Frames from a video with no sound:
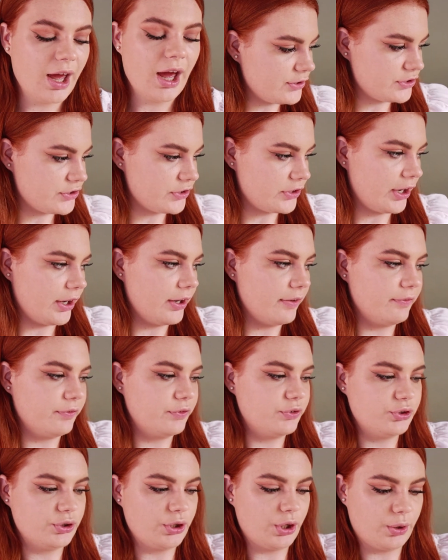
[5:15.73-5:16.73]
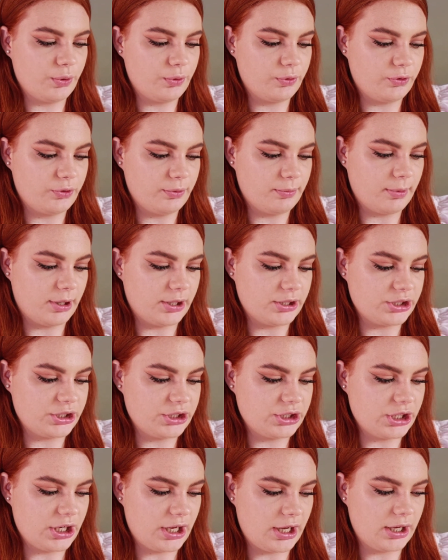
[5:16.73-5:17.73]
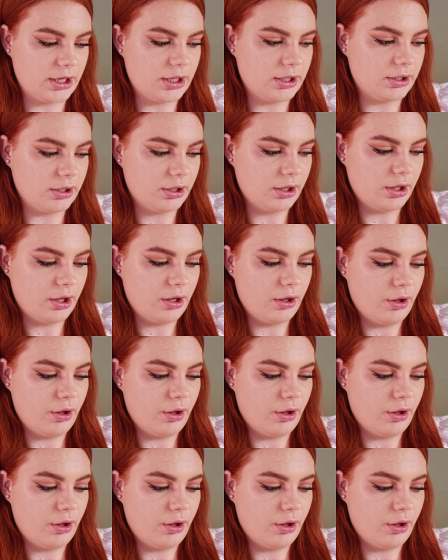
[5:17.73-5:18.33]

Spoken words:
I just kind of chose my shade